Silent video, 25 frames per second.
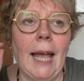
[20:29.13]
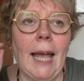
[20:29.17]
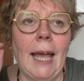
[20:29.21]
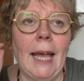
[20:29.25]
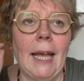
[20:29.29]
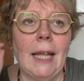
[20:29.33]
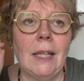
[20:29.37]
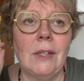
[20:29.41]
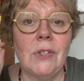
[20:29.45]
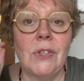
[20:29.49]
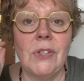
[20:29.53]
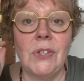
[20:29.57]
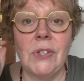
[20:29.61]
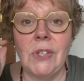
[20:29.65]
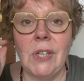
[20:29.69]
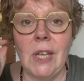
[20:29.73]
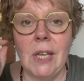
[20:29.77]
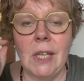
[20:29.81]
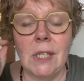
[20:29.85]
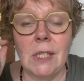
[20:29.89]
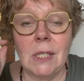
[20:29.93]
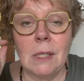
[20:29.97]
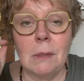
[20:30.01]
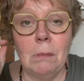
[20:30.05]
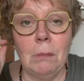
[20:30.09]
and
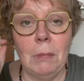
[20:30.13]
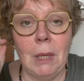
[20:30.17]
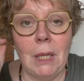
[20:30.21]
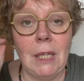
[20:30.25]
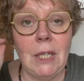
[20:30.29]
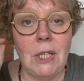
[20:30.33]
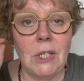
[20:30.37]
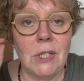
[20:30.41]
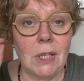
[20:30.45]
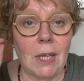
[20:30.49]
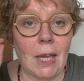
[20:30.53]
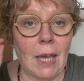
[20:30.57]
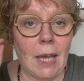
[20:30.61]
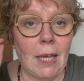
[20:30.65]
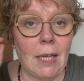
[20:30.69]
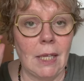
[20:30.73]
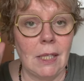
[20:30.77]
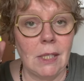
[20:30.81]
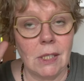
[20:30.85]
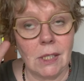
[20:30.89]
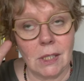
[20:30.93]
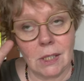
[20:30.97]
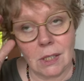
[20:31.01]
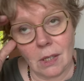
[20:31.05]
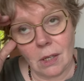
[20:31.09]
6 mini
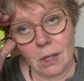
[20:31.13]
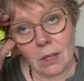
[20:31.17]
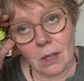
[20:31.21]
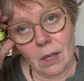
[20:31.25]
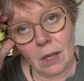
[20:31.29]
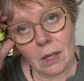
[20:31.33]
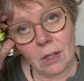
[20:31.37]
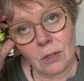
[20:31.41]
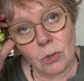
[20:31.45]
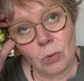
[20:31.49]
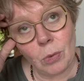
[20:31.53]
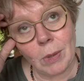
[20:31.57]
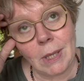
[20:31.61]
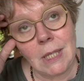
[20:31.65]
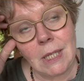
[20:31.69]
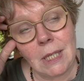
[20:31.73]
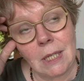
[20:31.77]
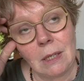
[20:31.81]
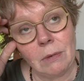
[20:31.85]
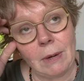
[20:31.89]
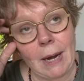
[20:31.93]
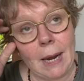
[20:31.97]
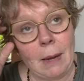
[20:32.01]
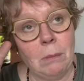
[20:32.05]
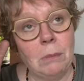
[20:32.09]
skeins, 20
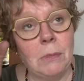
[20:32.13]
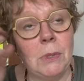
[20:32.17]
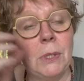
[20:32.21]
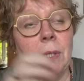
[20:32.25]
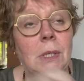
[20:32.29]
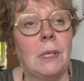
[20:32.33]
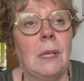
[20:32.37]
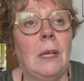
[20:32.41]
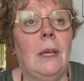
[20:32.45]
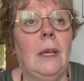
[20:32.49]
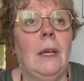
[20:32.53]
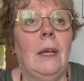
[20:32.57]
grams.